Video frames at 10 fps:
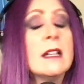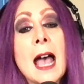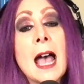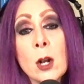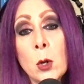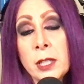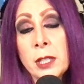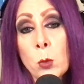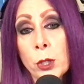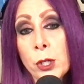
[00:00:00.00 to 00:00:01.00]
Not
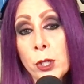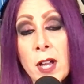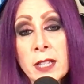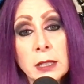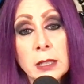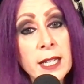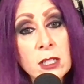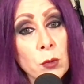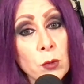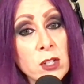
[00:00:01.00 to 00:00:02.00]
only will you find the link
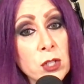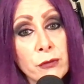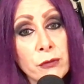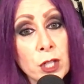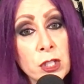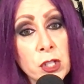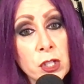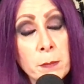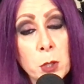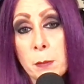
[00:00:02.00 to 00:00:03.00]
to register for a
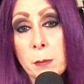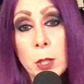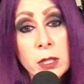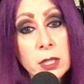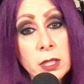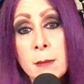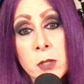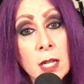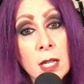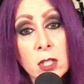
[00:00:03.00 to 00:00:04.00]
jump, you can book the time
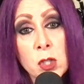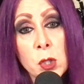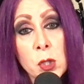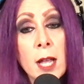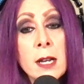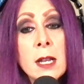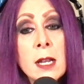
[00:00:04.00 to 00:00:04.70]
slot that you want,